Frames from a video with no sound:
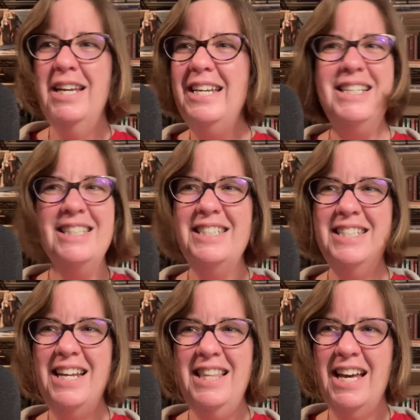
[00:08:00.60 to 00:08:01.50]
He doesn't
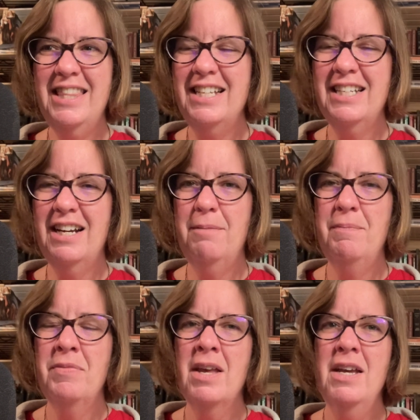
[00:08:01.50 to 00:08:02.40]
say that that time.
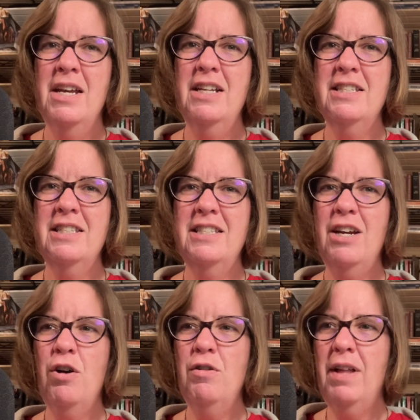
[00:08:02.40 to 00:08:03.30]
He doesn't
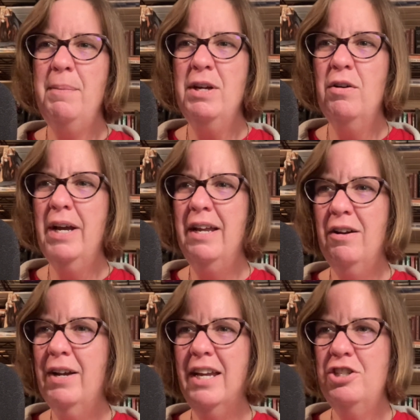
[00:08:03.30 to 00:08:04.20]
say, "Oh, let me go get
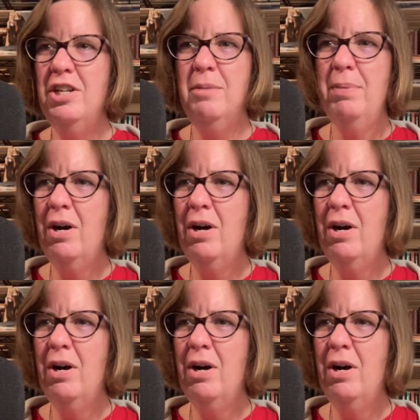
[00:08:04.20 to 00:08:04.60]
okay, sheep.